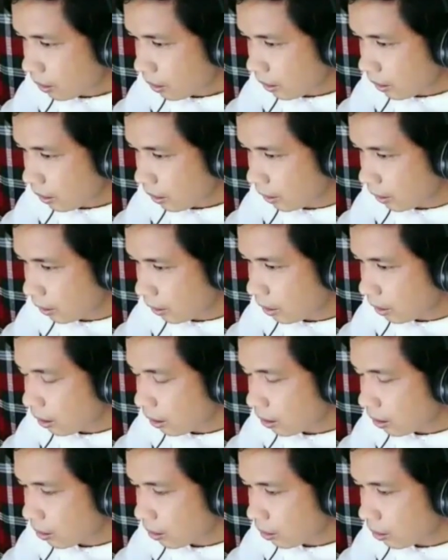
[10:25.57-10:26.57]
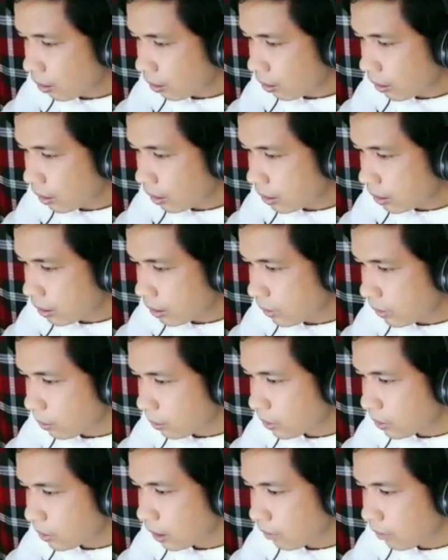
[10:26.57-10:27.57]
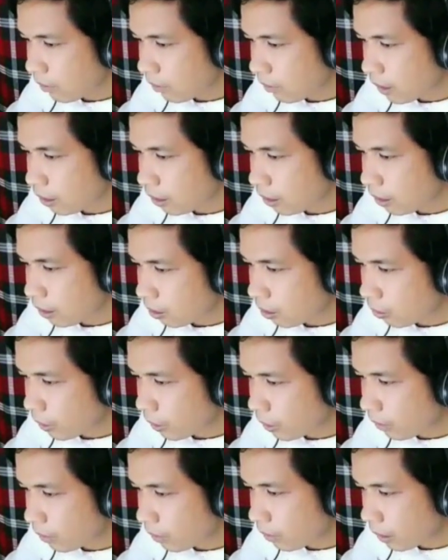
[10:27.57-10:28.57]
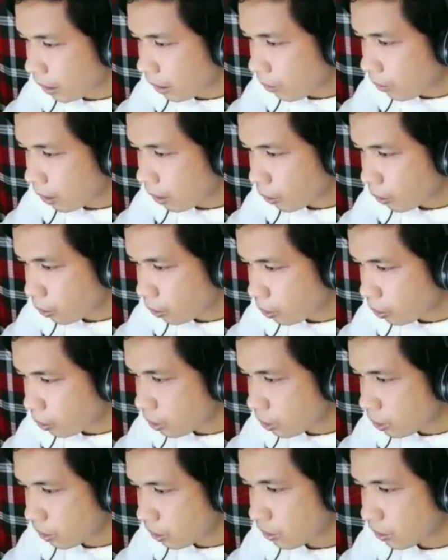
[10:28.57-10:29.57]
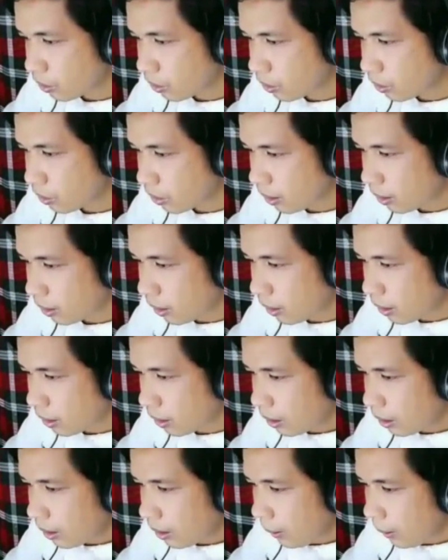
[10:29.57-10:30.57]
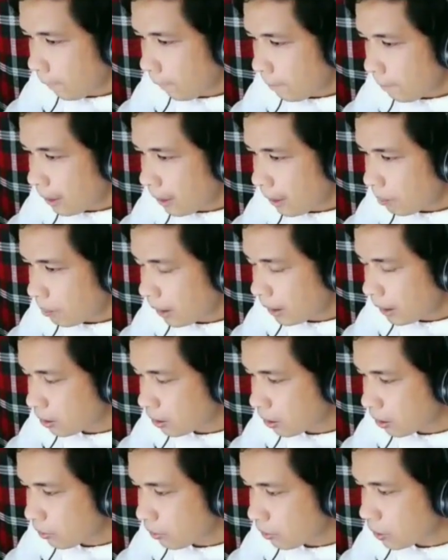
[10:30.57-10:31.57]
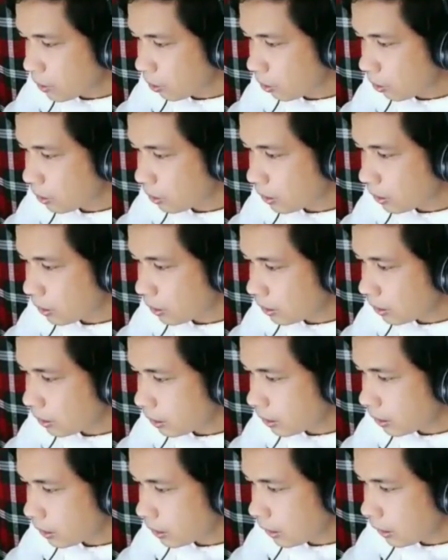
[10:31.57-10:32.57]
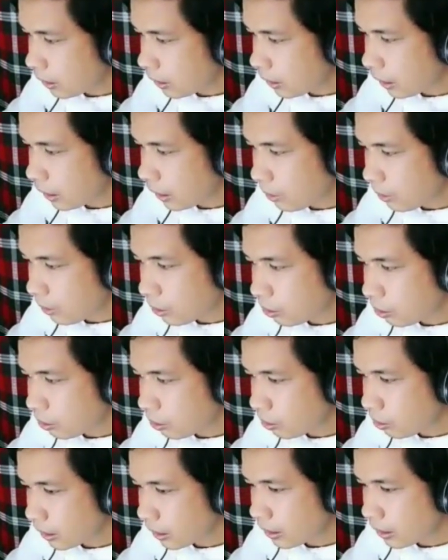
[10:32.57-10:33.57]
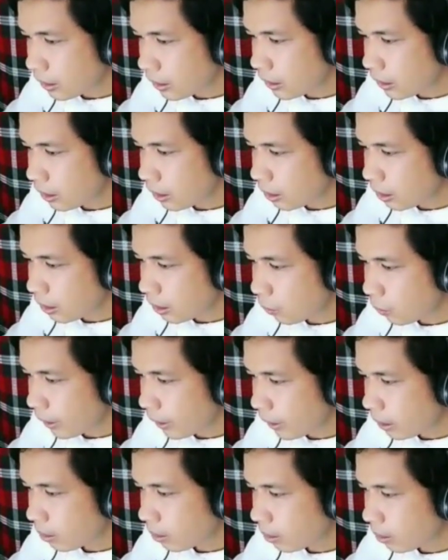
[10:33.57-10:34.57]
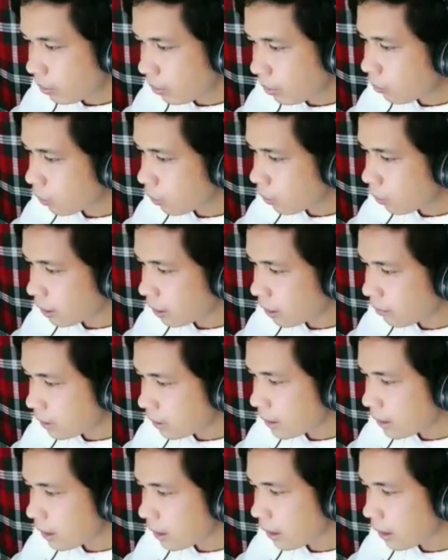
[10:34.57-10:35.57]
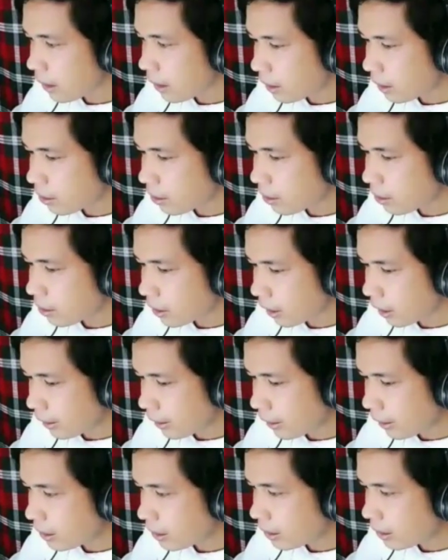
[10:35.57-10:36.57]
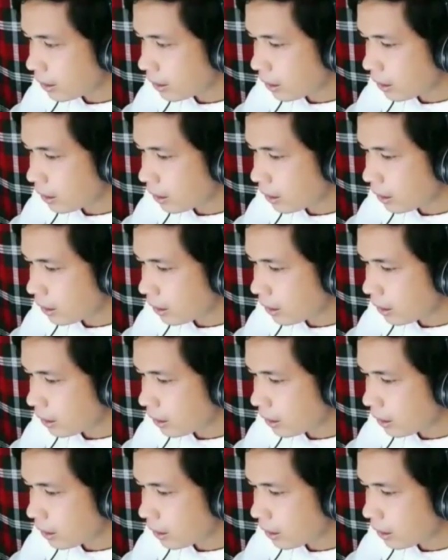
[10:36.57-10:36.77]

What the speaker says: here on step number 7, we have now our conclusion. Based on the result, it can be concluded that the weight before the physical exercise